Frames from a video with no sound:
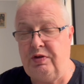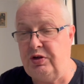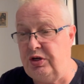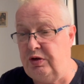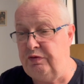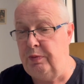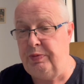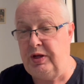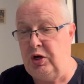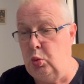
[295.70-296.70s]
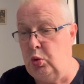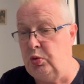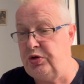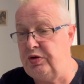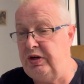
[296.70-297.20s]
this is from the Wall
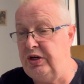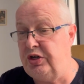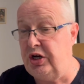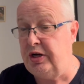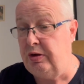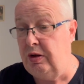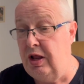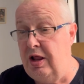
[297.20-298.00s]
Street Journal.